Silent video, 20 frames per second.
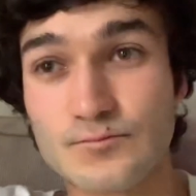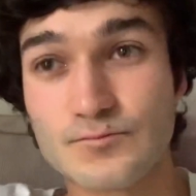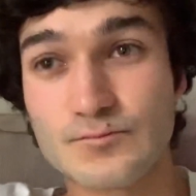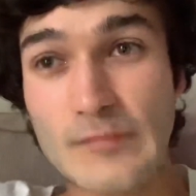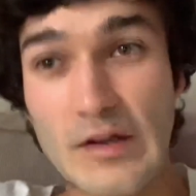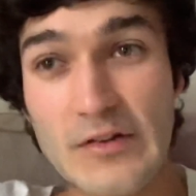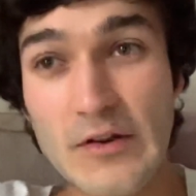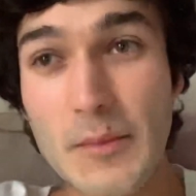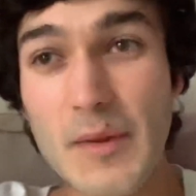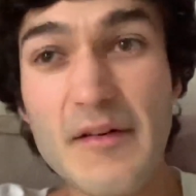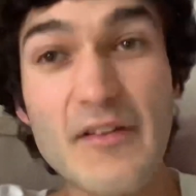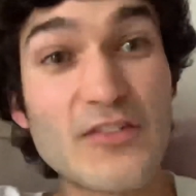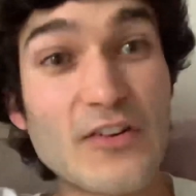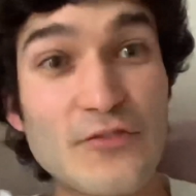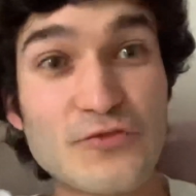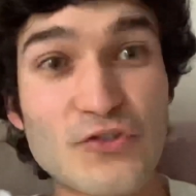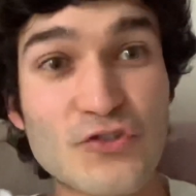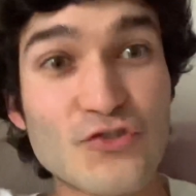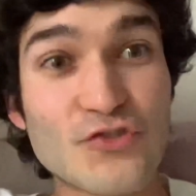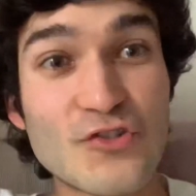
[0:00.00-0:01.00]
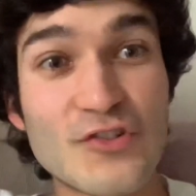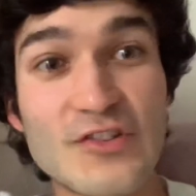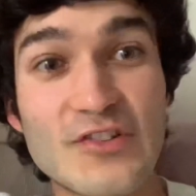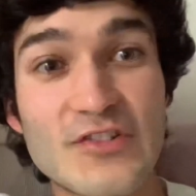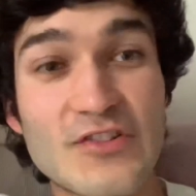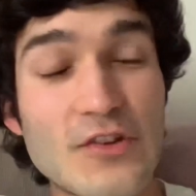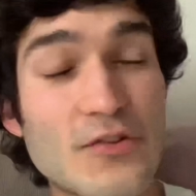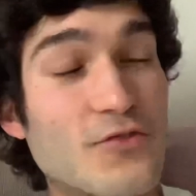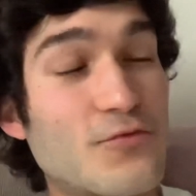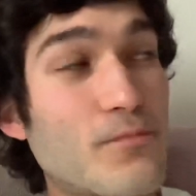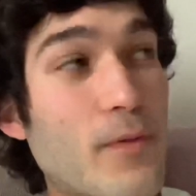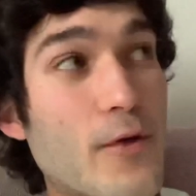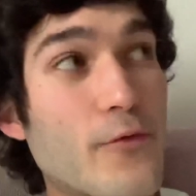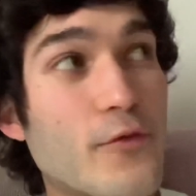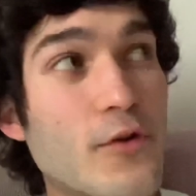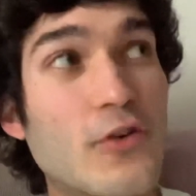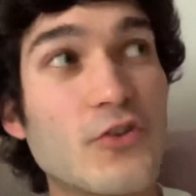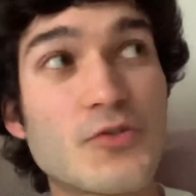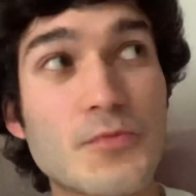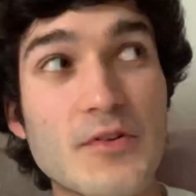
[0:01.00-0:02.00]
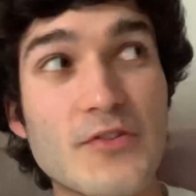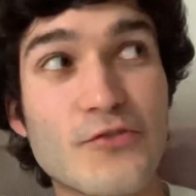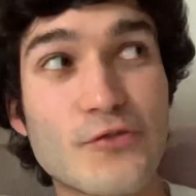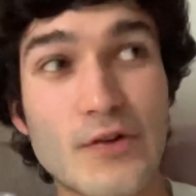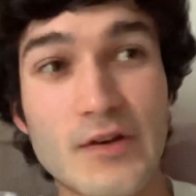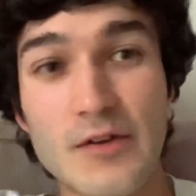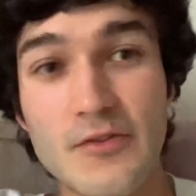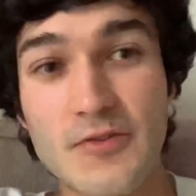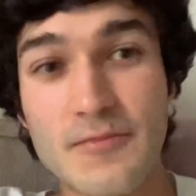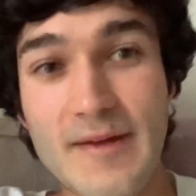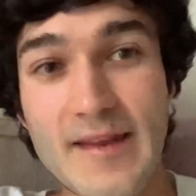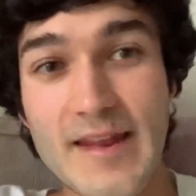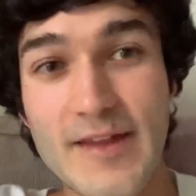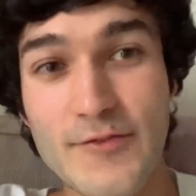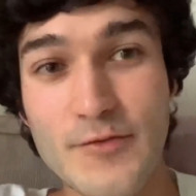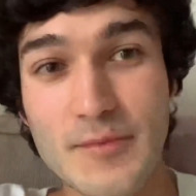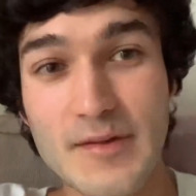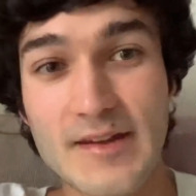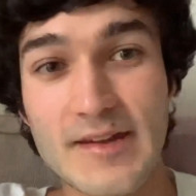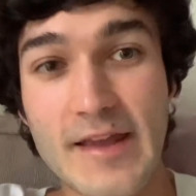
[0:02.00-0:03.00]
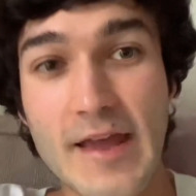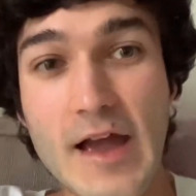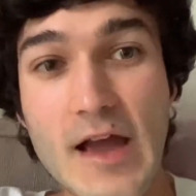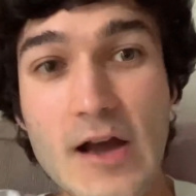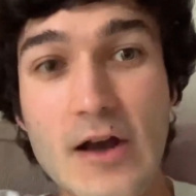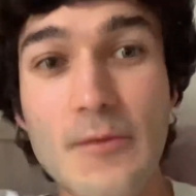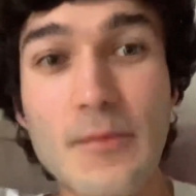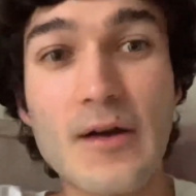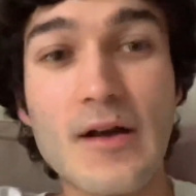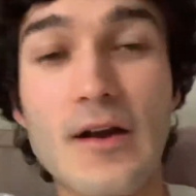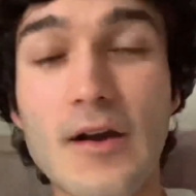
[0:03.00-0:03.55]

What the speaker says: I'm just tuning in as both goals have been scored. I know it's a bit late for me to get up,